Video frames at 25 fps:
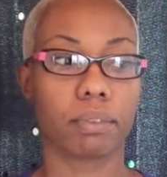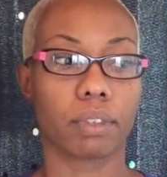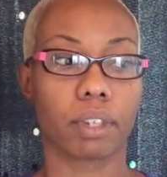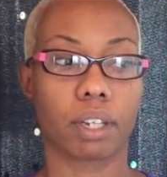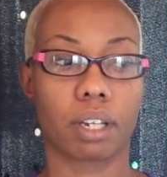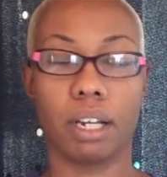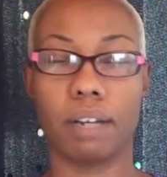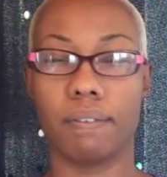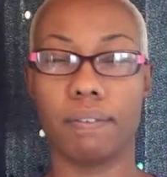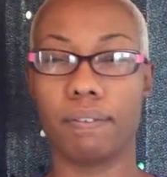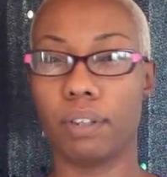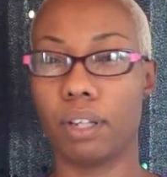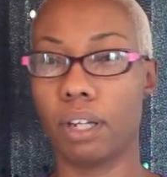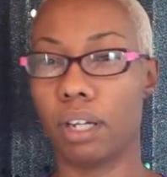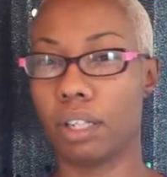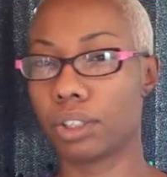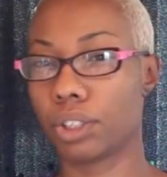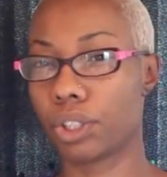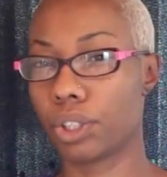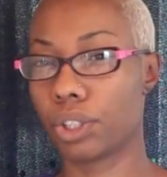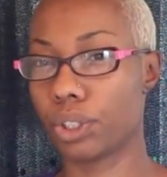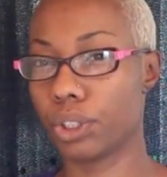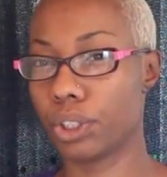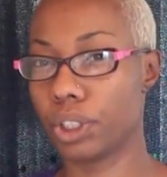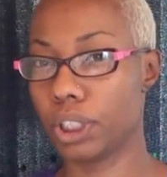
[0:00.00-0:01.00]
I've lost
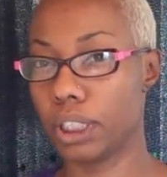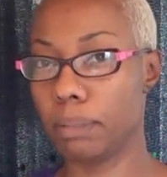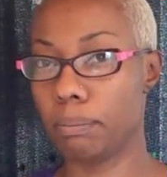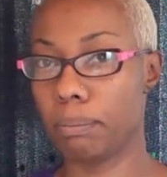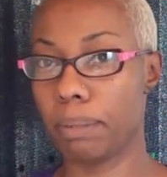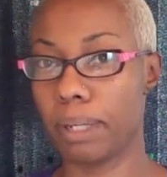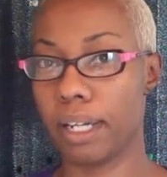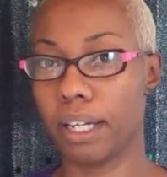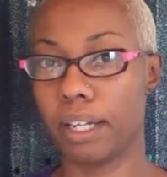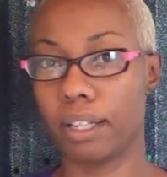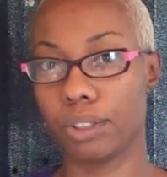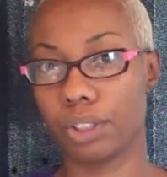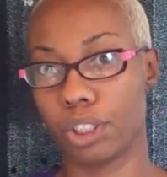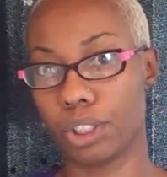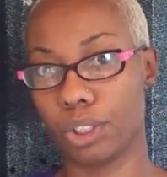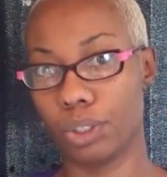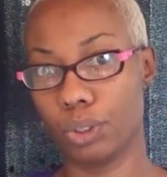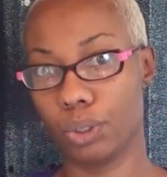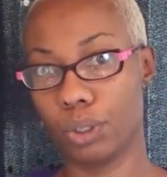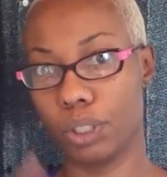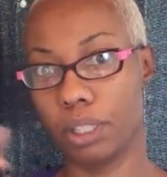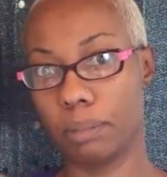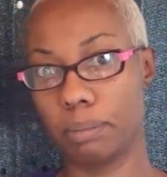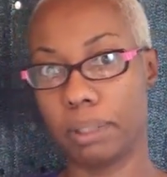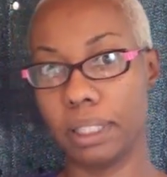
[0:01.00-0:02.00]
13 pounds. I'll do
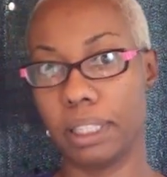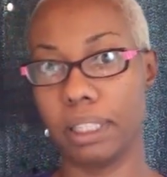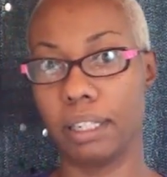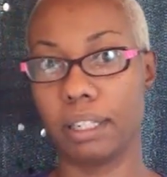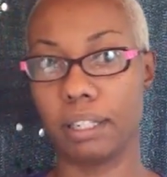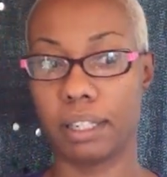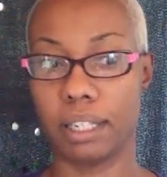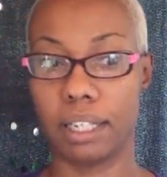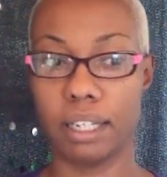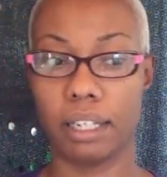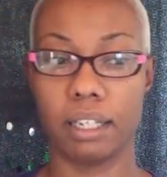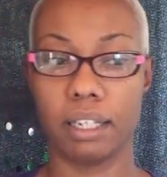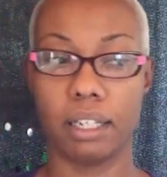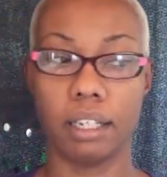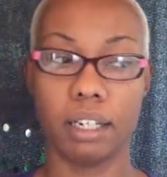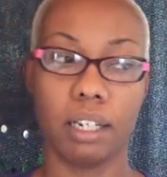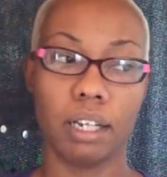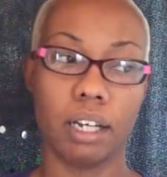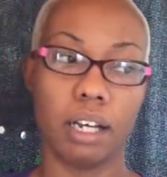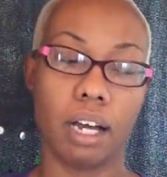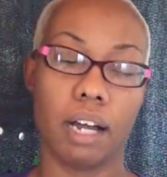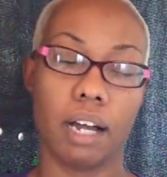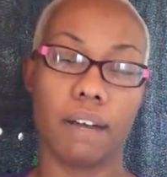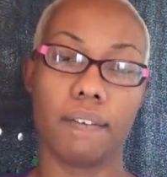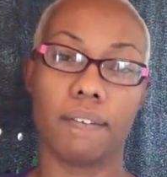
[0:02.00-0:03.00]
an update on that.
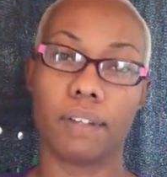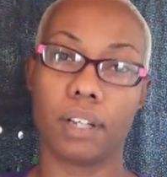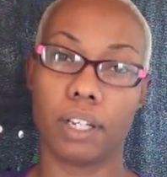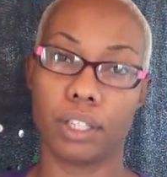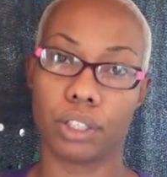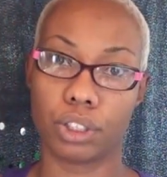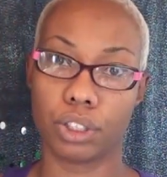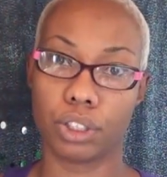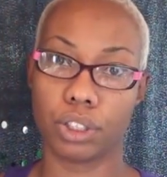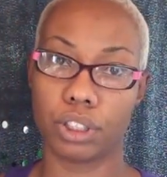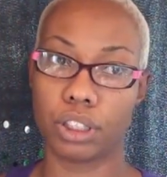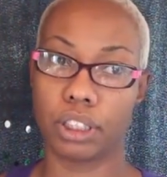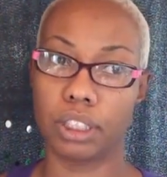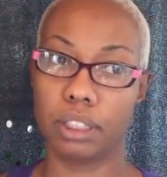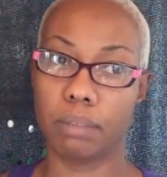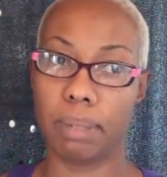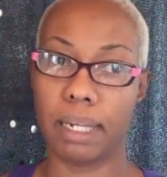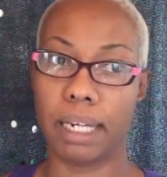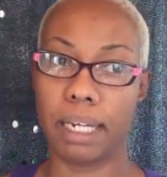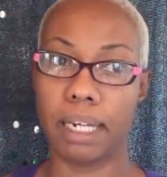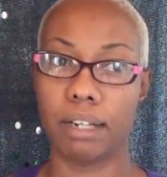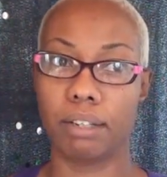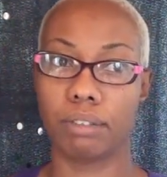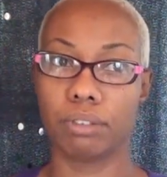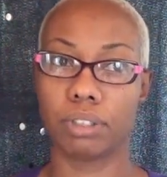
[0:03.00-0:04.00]
I've lost 13
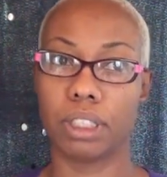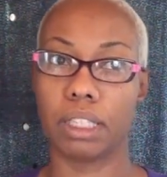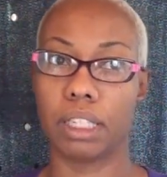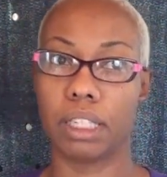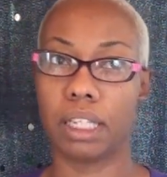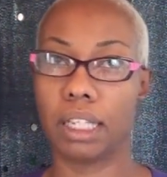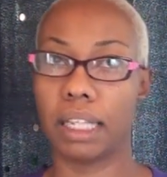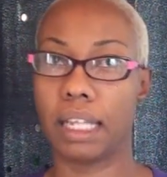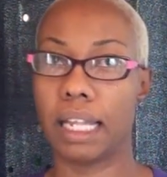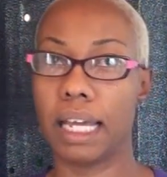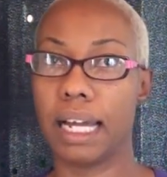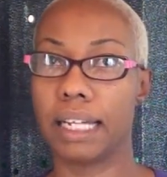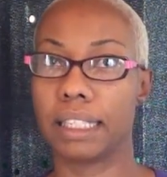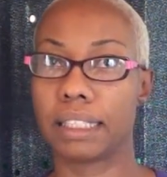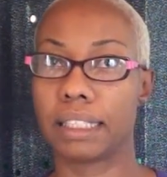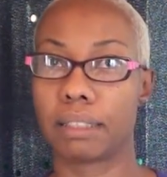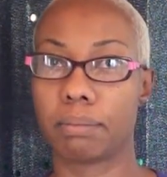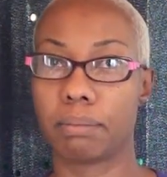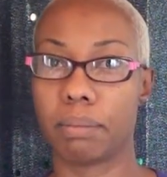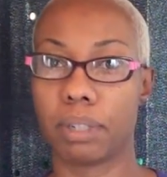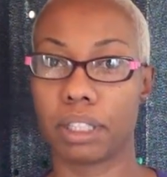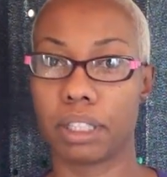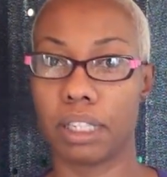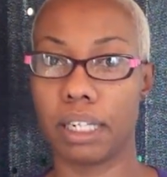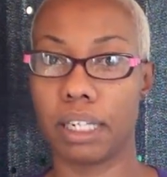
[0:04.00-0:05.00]
pounds in the last
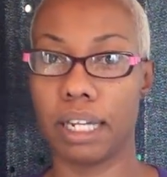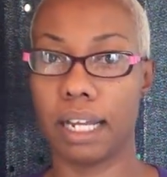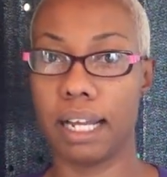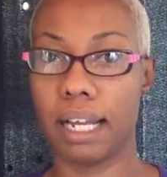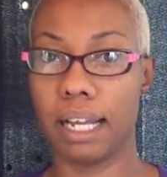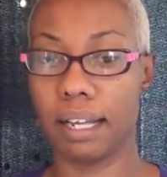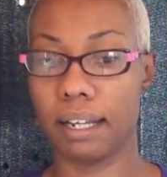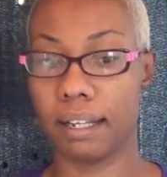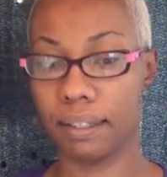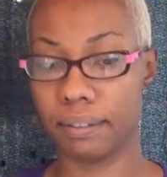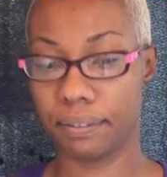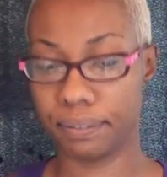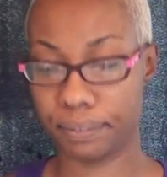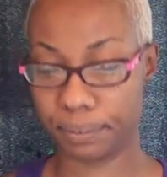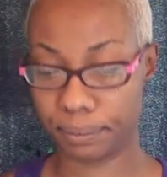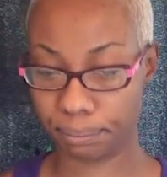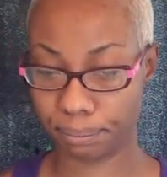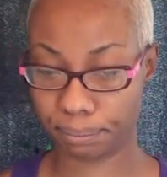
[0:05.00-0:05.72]
month and a half.